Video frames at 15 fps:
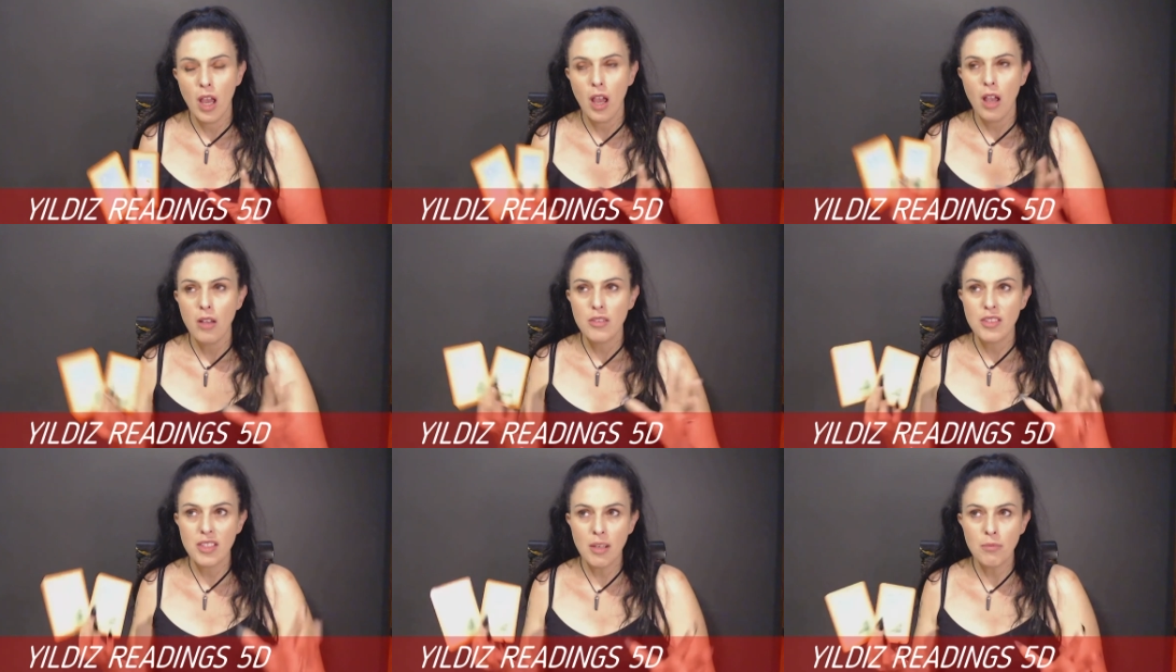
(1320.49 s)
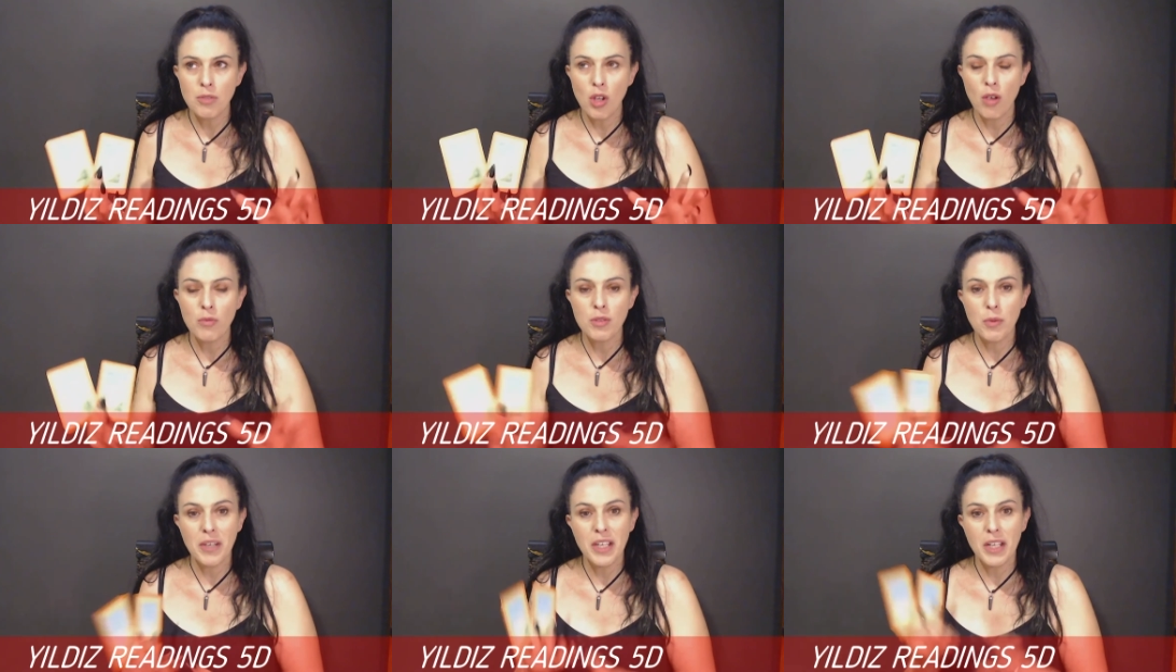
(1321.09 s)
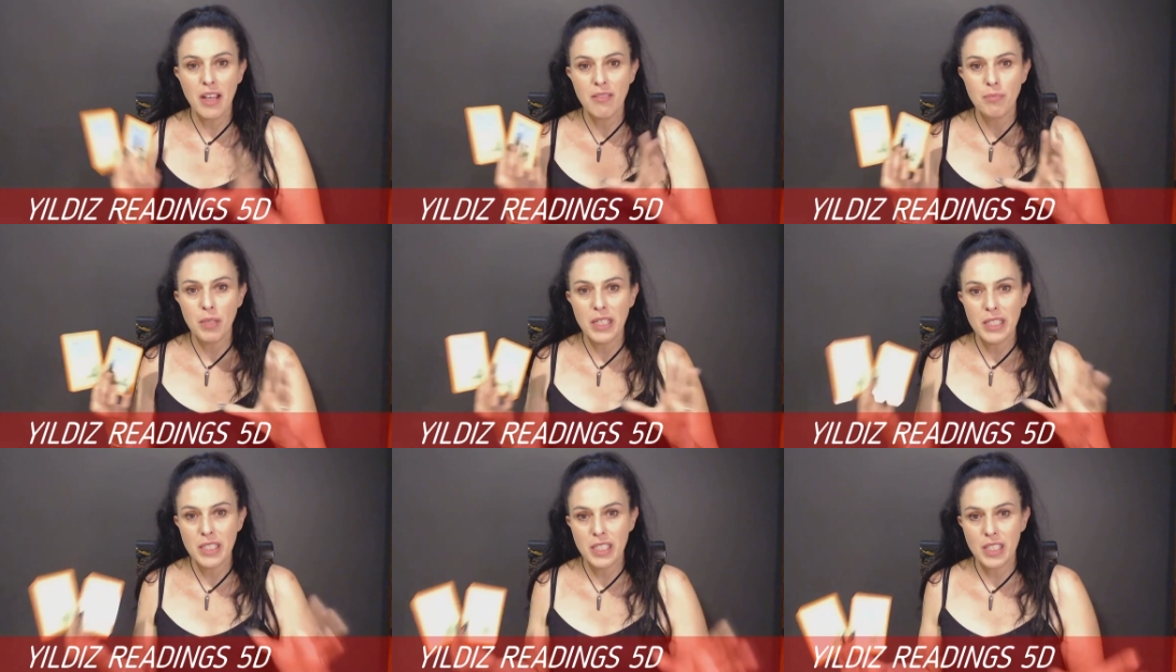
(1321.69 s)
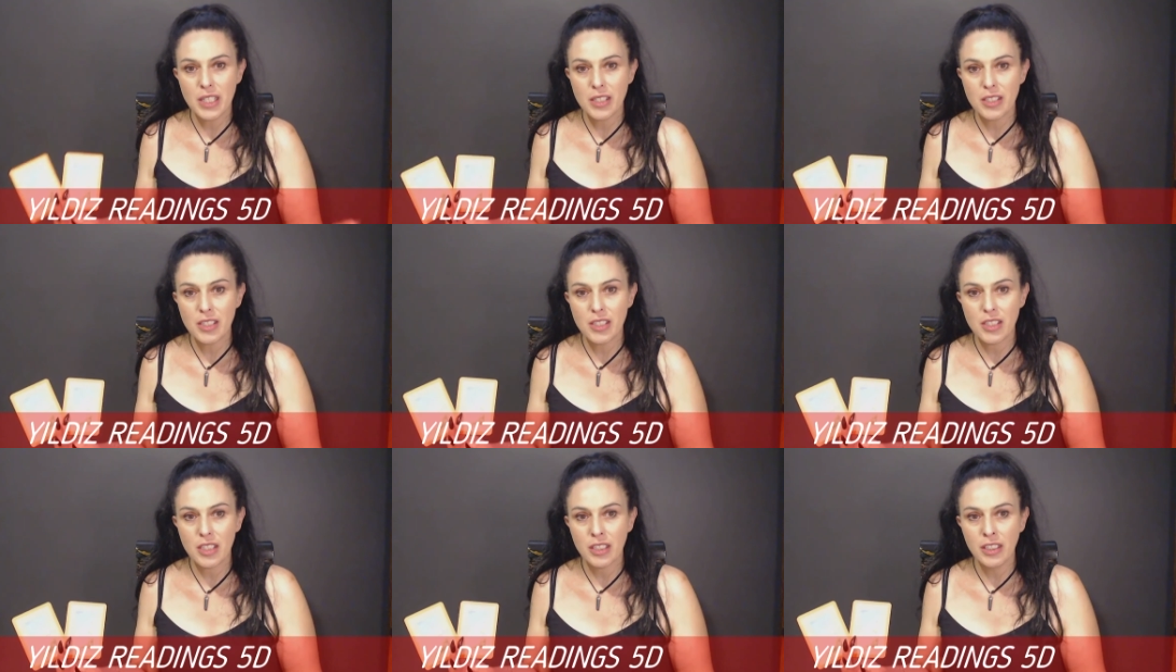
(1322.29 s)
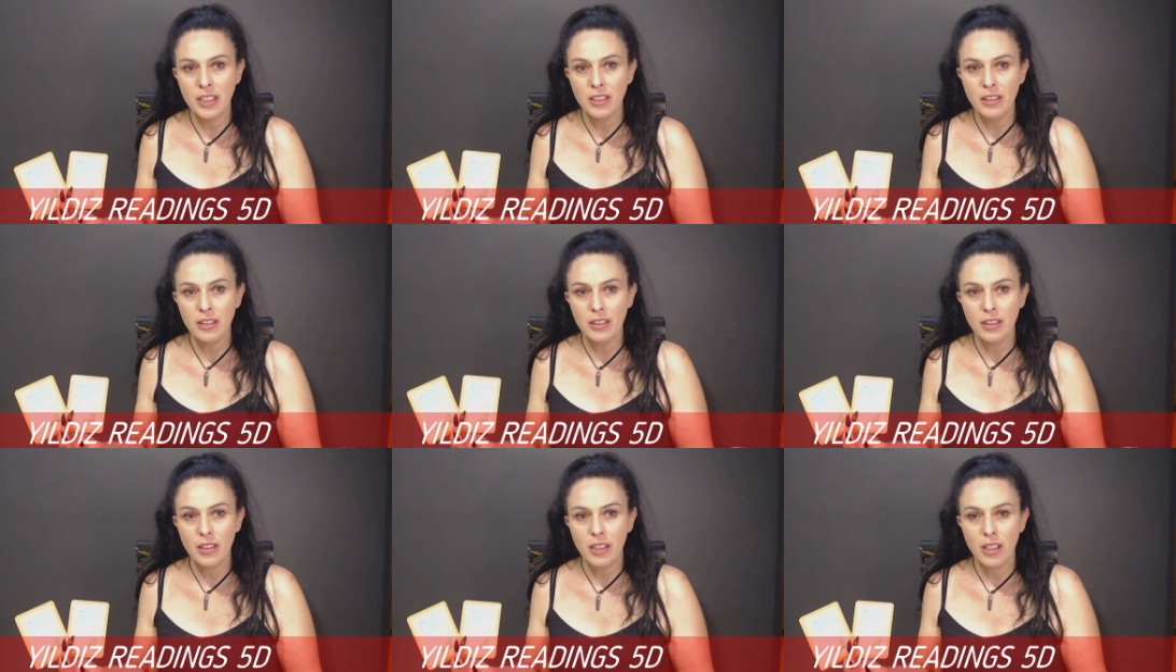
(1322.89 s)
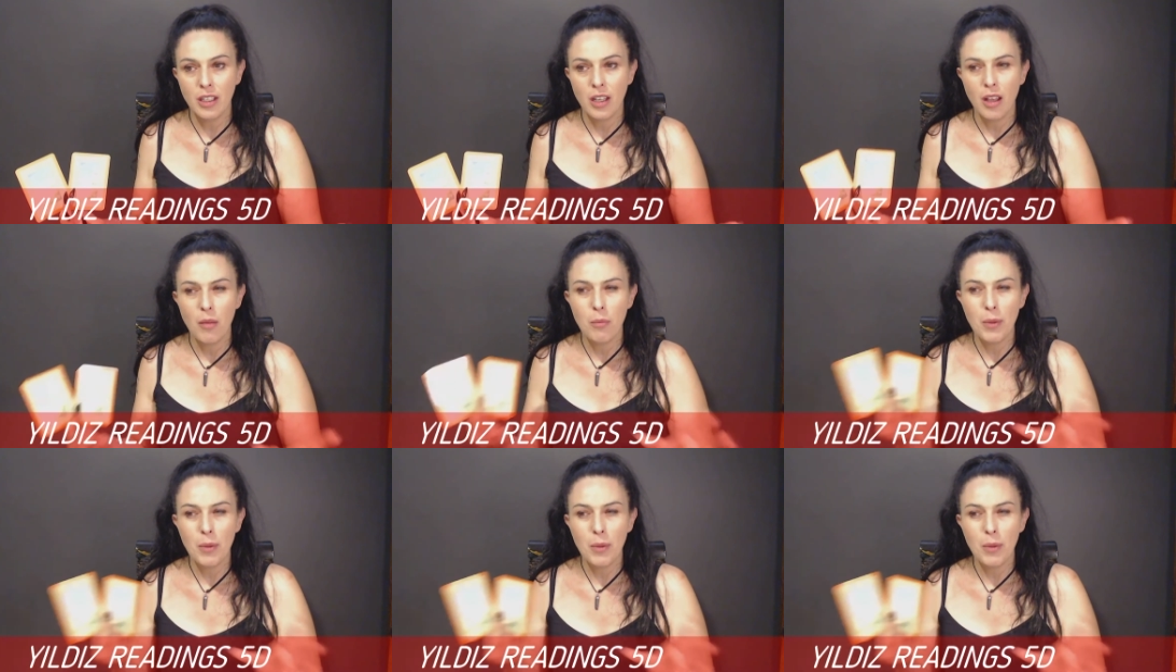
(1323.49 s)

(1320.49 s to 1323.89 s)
Sometimes we can have P T S D, but